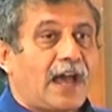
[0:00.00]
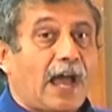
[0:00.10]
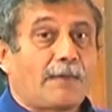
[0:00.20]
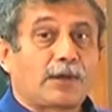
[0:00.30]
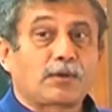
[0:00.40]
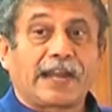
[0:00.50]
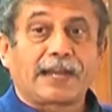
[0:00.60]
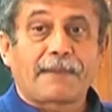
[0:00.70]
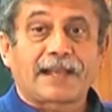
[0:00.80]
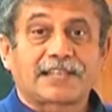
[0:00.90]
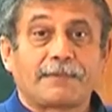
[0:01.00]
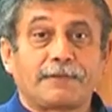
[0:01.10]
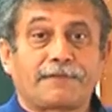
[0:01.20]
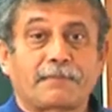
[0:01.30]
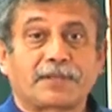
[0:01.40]
I want to get back some
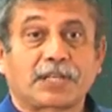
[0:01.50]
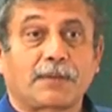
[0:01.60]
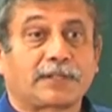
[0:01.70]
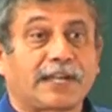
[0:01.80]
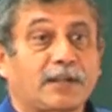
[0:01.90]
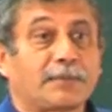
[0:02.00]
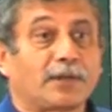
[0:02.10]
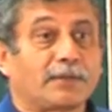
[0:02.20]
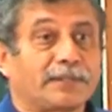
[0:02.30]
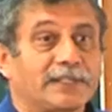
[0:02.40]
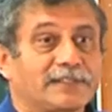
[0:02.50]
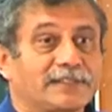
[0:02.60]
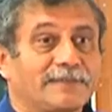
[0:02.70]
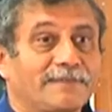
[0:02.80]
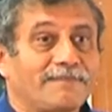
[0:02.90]
information about the atomic orbitals.
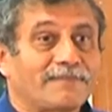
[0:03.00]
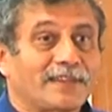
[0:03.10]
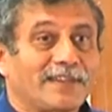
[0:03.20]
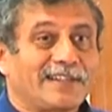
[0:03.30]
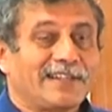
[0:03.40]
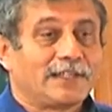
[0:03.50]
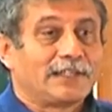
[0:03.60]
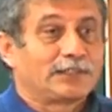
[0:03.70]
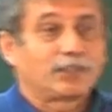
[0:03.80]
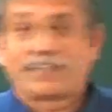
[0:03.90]
So